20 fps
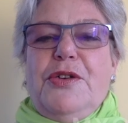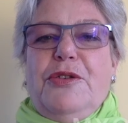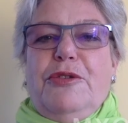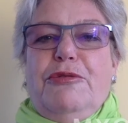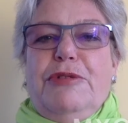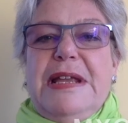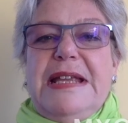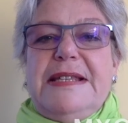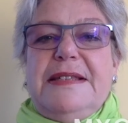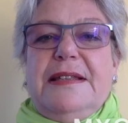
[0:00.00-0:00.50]

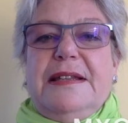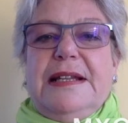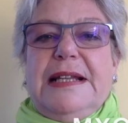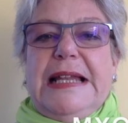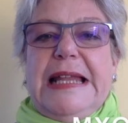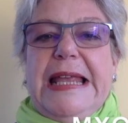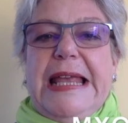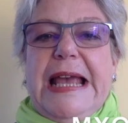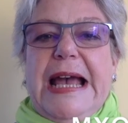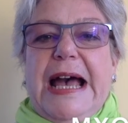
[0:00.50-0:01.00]

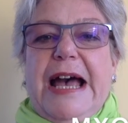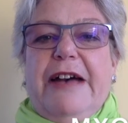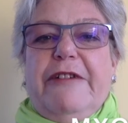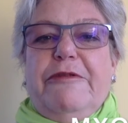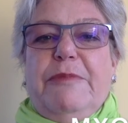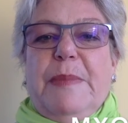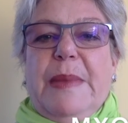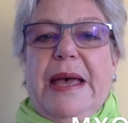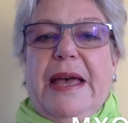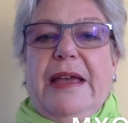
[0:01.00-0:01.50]
Recently,
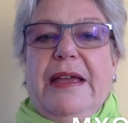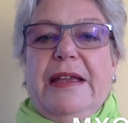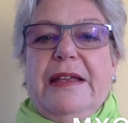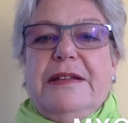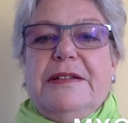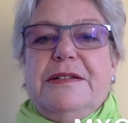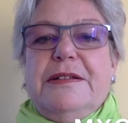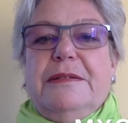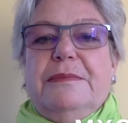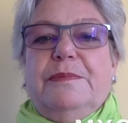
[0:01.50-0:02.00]
I've
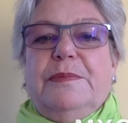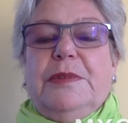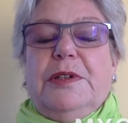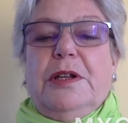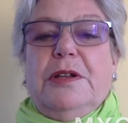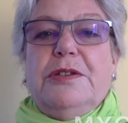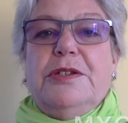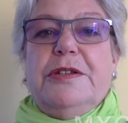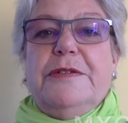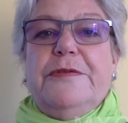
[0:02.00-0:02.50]
made
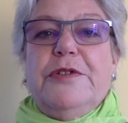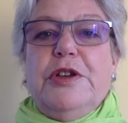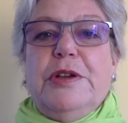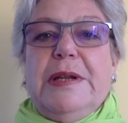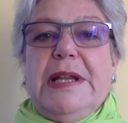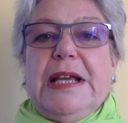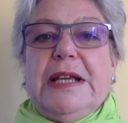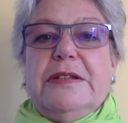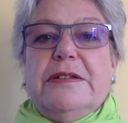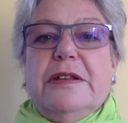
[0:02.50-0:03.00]
lots of new
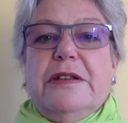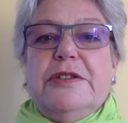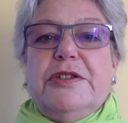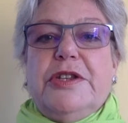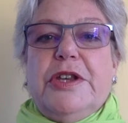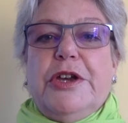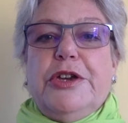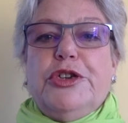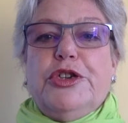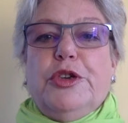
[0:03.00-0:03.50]
links on
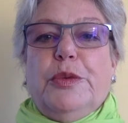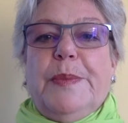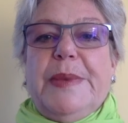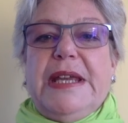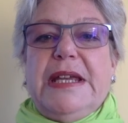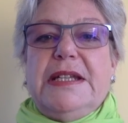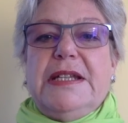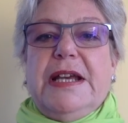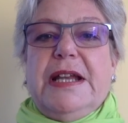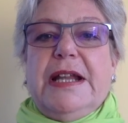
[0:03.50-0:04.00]
social
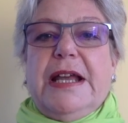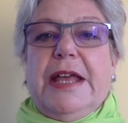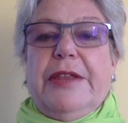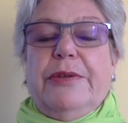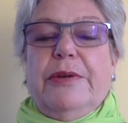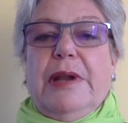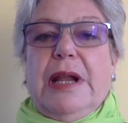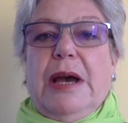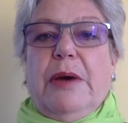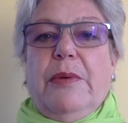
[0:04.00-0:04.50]
media, and I
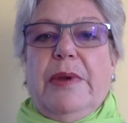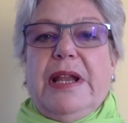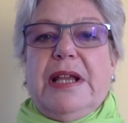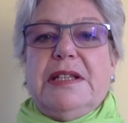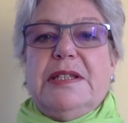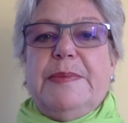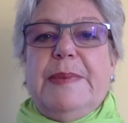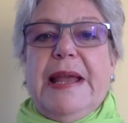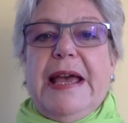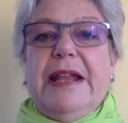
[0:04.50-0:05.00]
thought I would
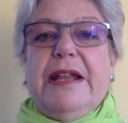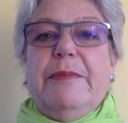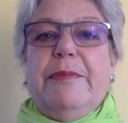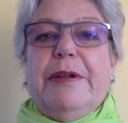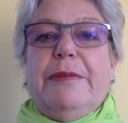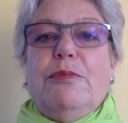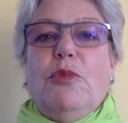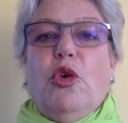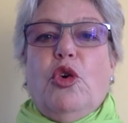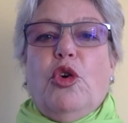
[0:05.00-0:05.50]
explain a
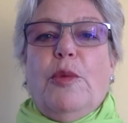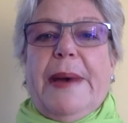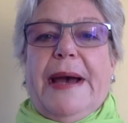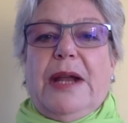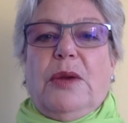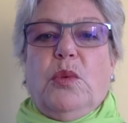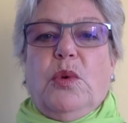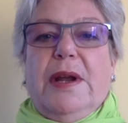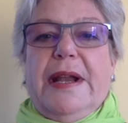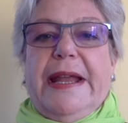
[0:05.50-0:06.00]
bit more about
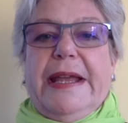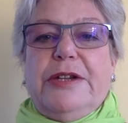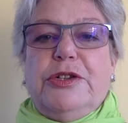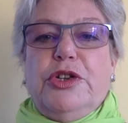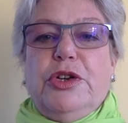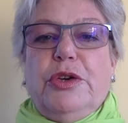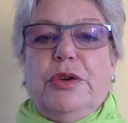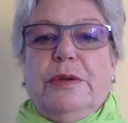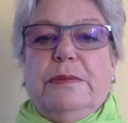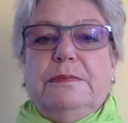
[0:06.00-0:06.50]
what I
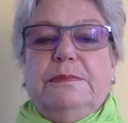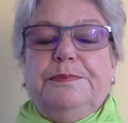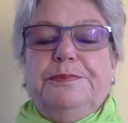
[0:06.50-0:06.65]
do.